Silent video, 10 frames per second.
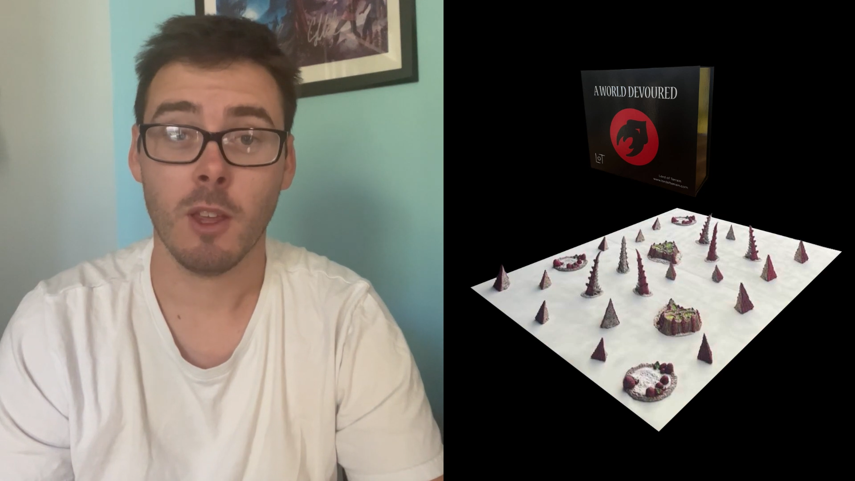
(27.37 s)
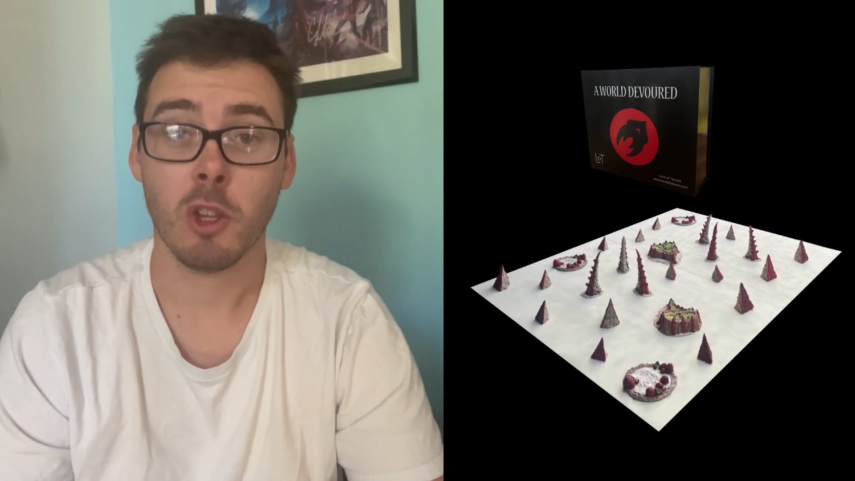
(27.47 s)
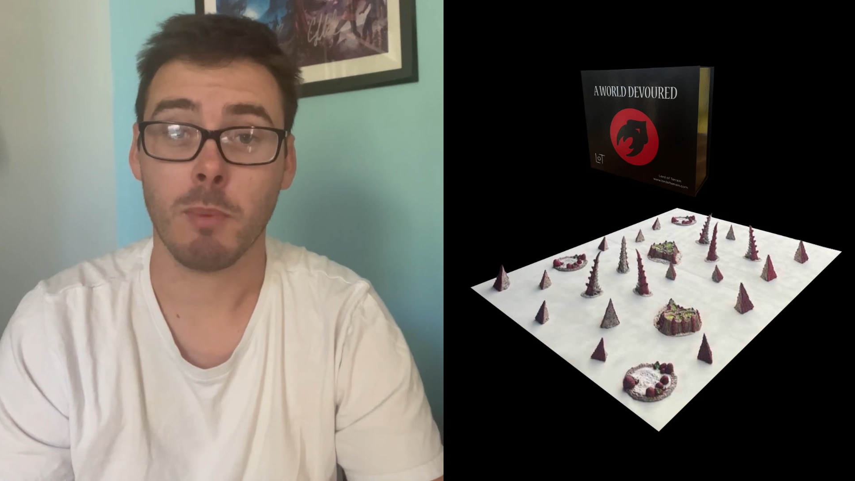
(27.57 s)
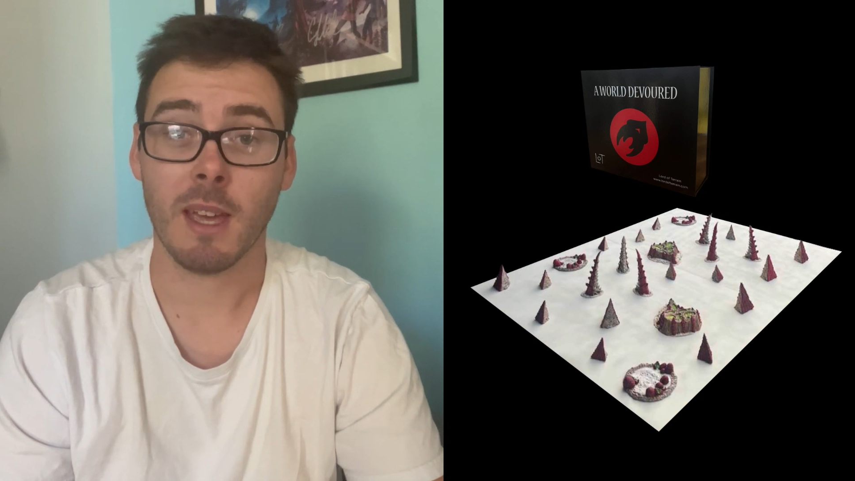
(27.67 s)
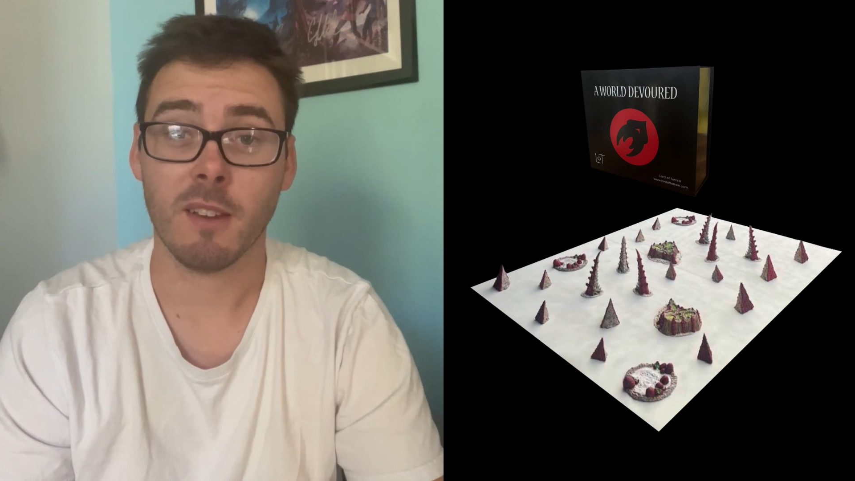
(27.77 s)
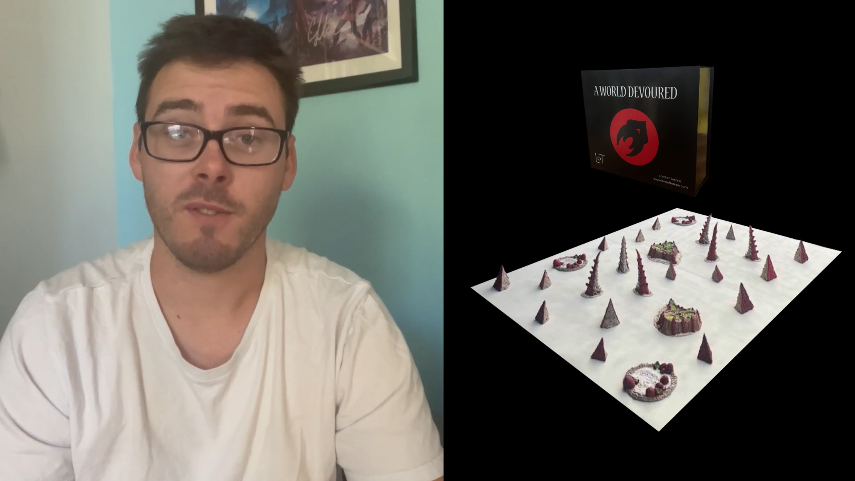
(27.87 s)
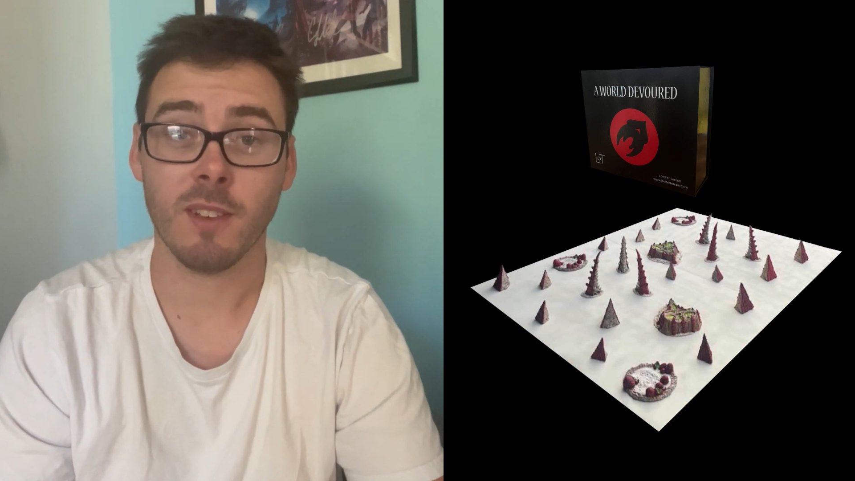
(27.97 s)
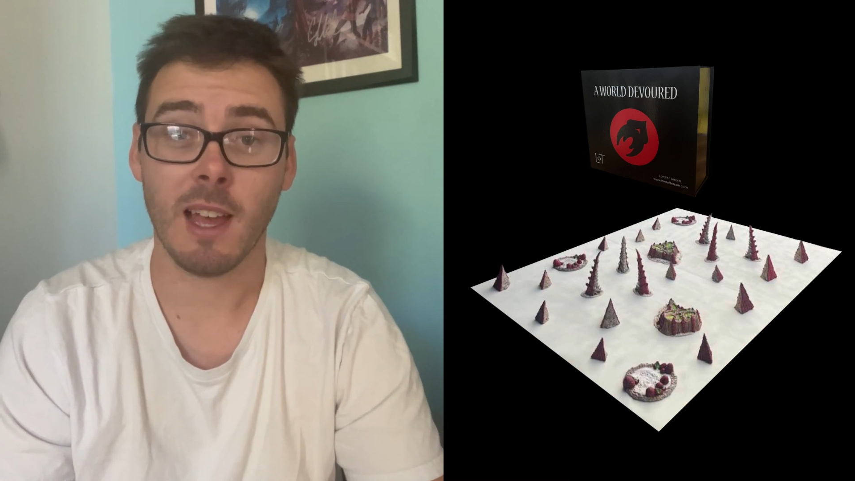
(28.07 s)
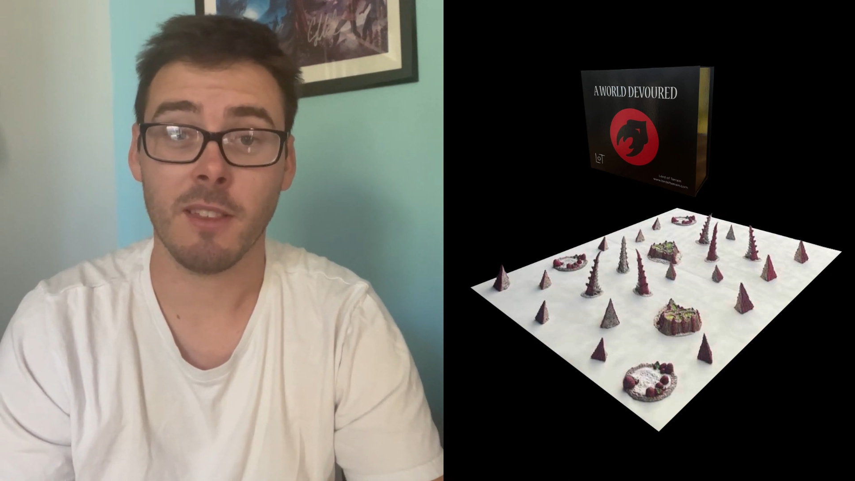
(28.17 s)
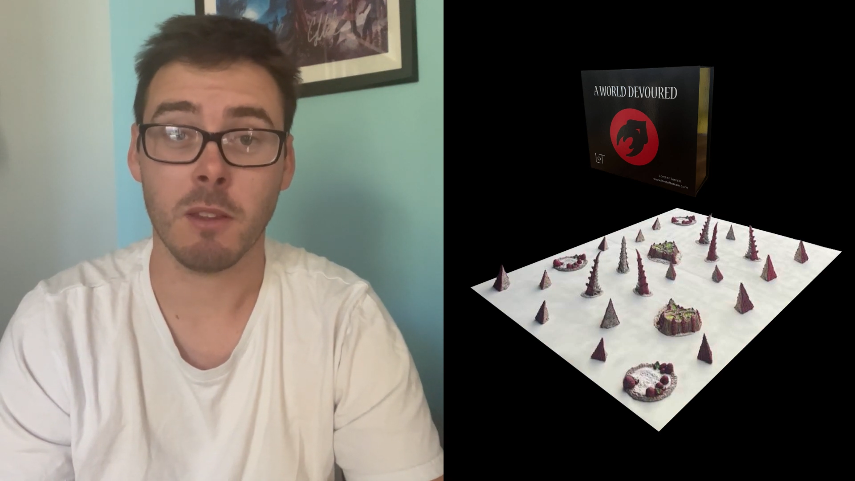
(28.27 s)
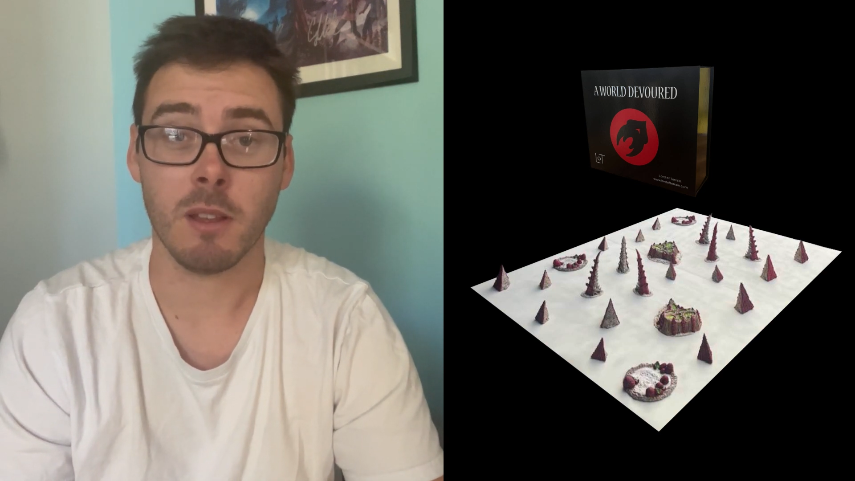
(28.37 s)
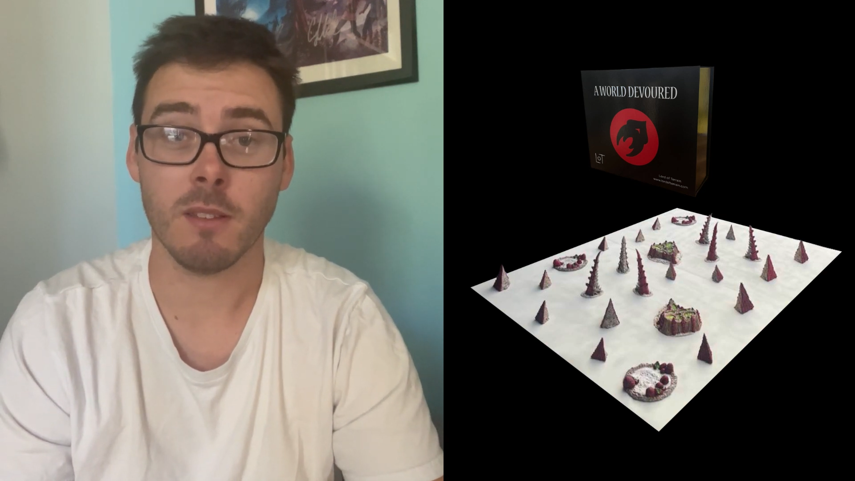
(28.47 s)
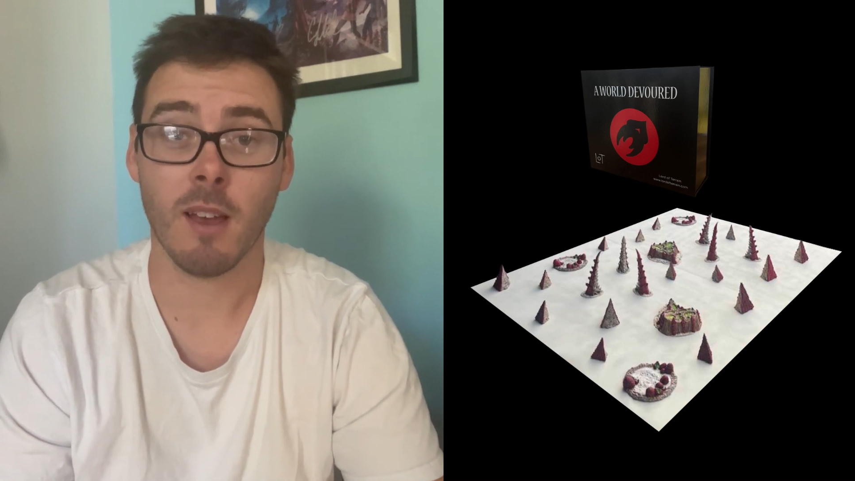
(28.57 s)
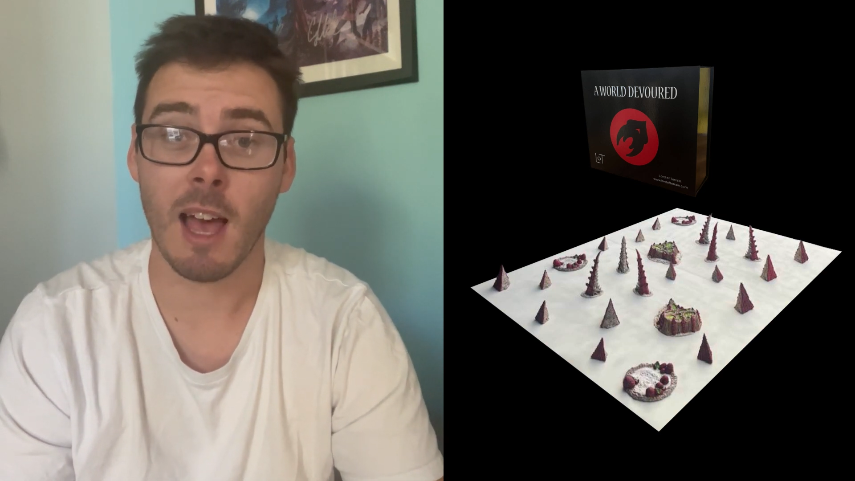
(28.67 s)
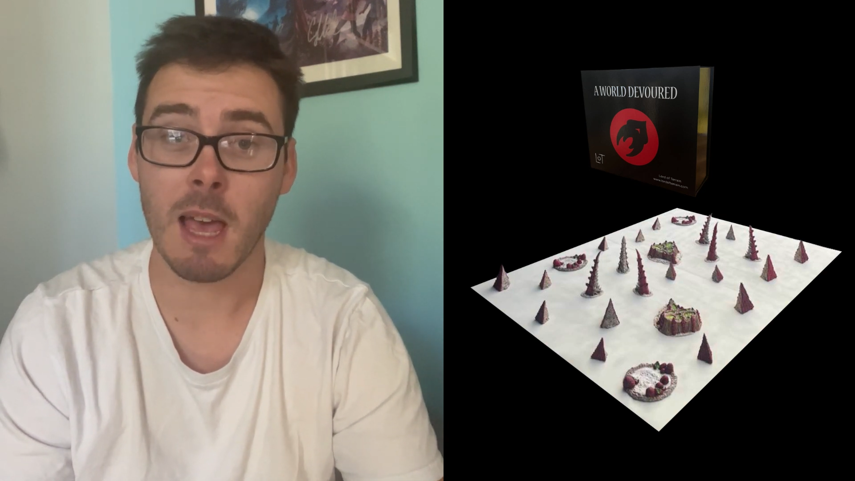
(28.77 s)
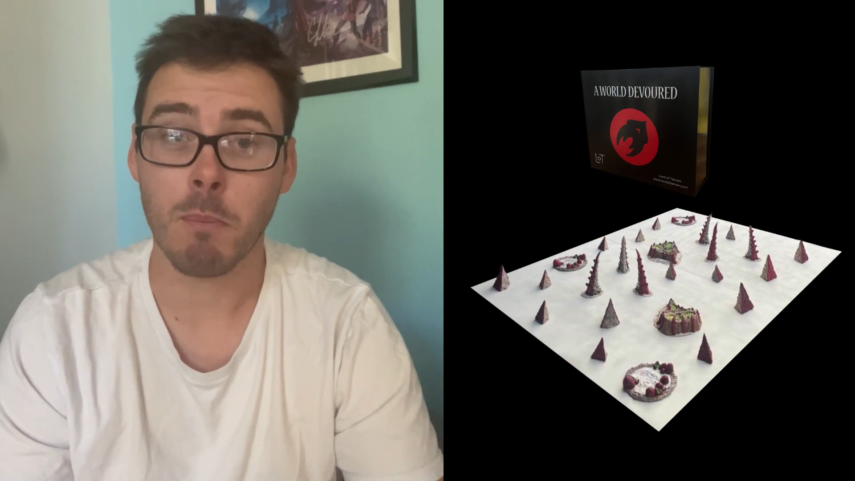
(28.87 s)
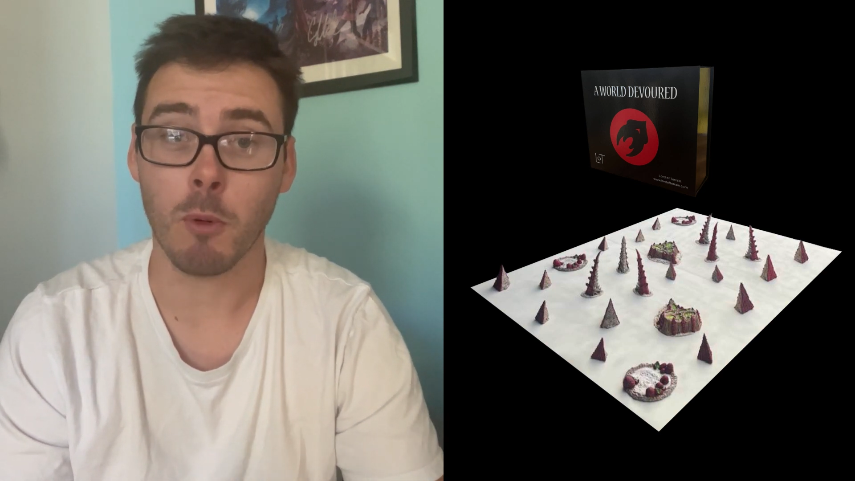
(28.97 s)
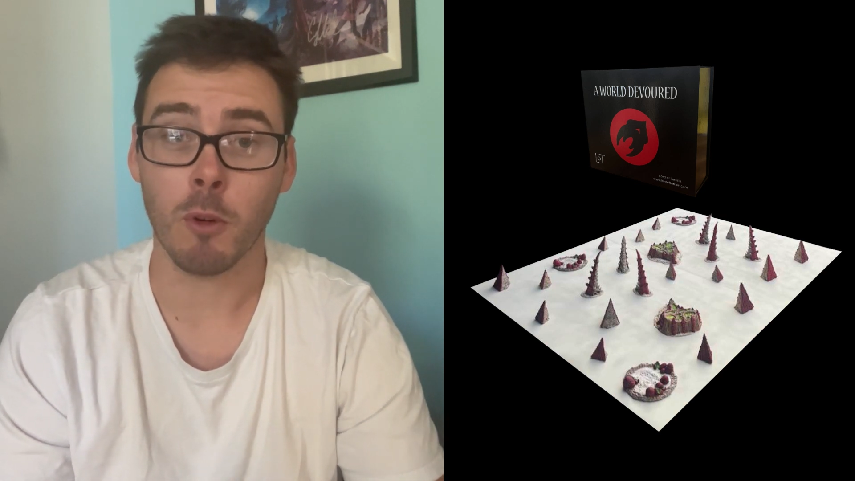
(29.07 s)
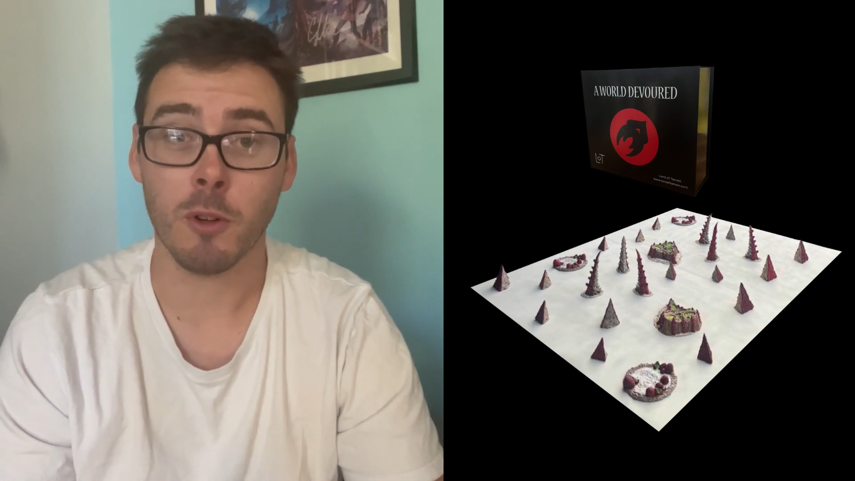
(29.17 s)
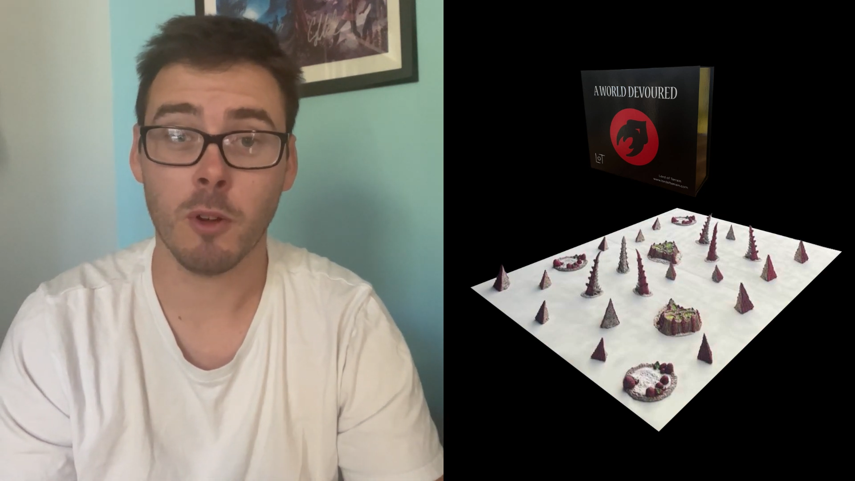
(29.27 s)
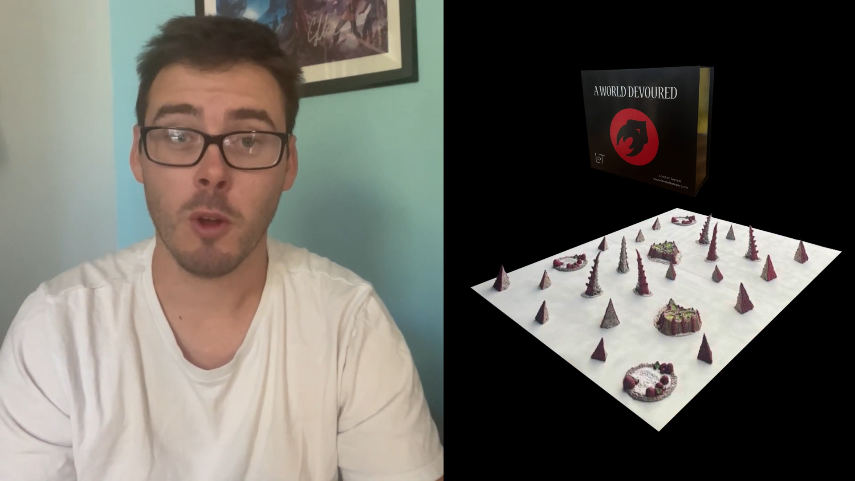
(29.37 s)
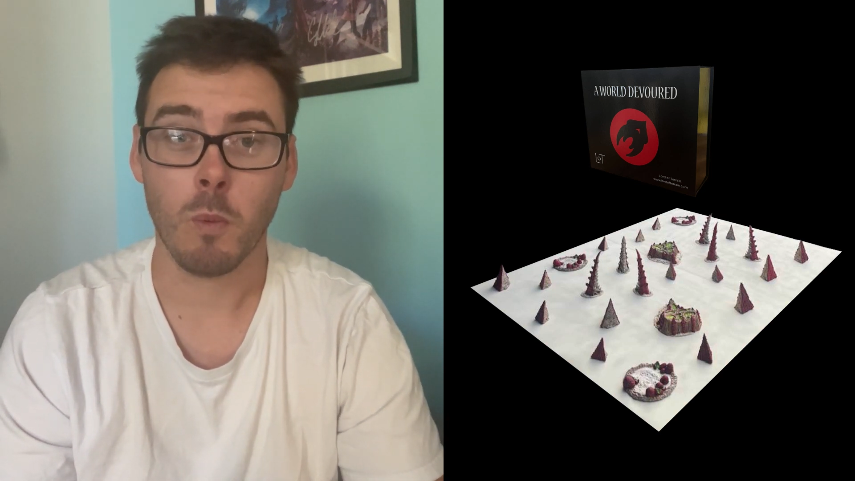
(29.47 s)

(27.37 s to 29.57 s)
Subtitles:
you'll be able to fill out the entire board